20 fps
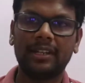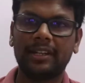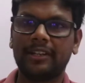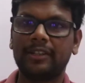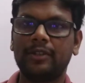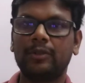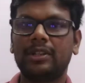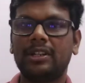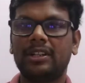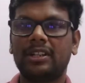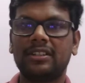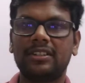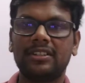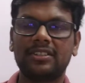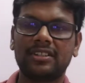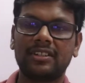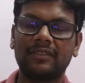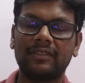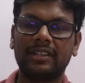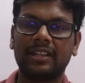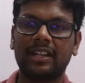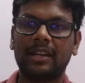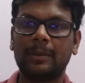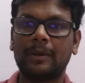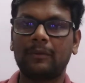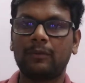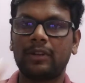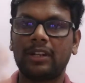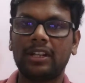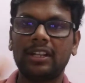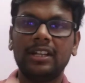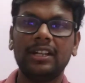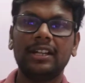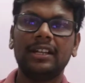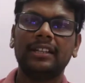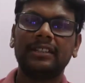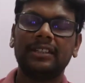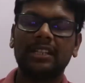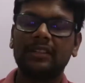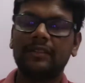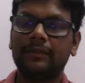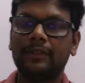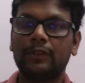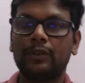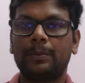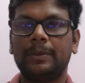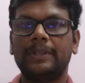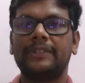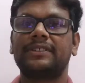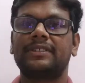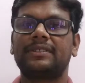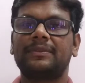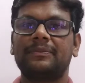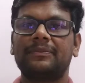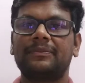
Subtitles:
and you can register with the help of only 350 rupees.